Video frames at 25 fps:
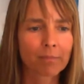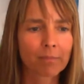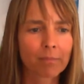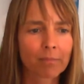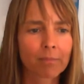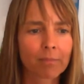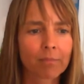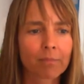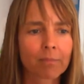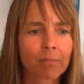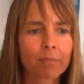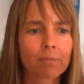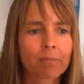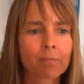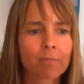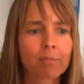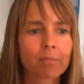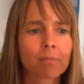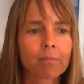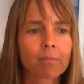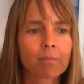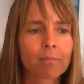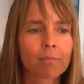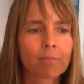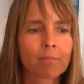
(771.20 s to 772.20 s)

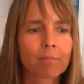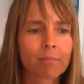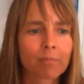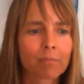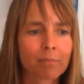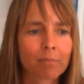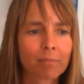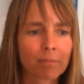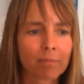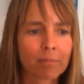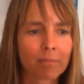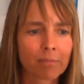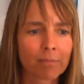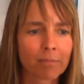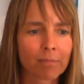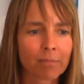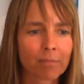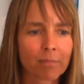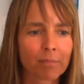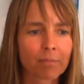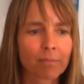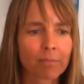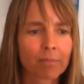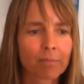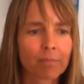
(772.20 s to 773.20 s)

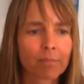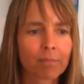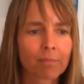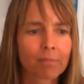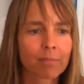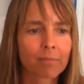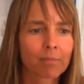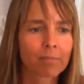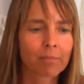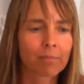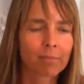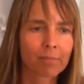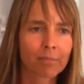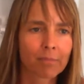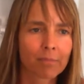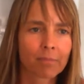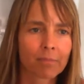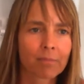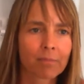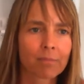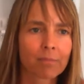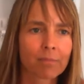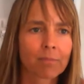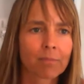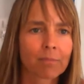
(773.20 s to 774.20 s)

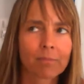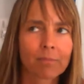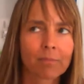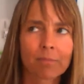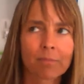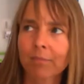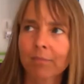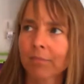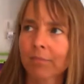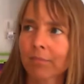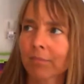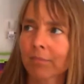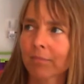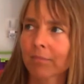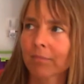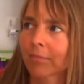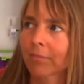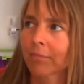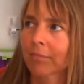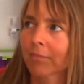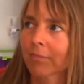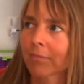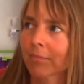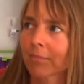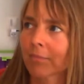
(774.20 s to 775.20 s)

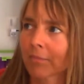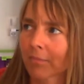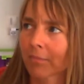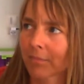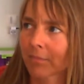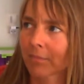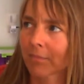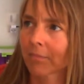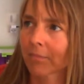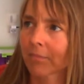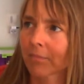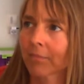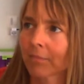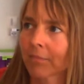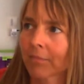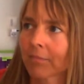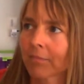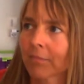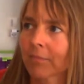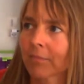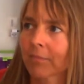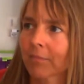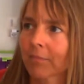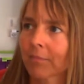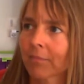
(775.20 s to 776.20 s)

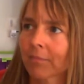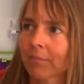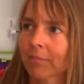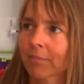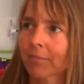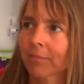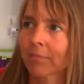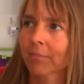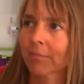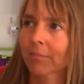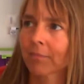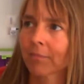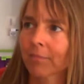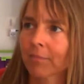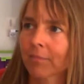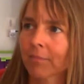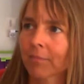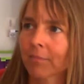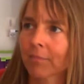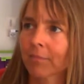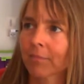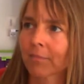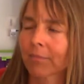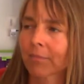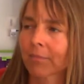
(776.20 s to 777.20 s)

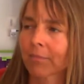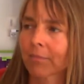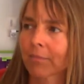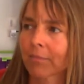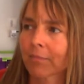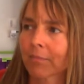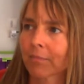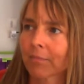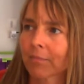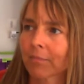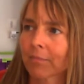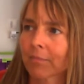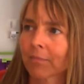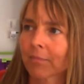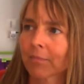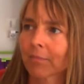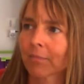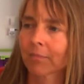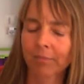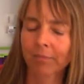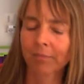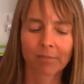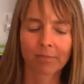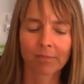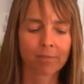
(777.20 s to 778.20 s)

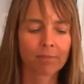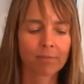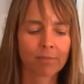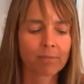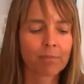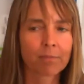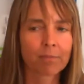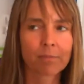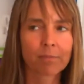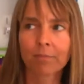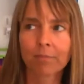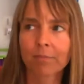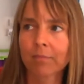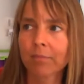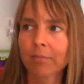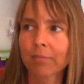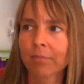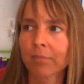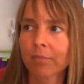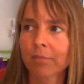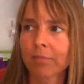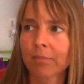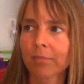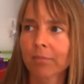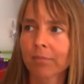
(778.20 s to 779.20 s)
The person shown says nothing.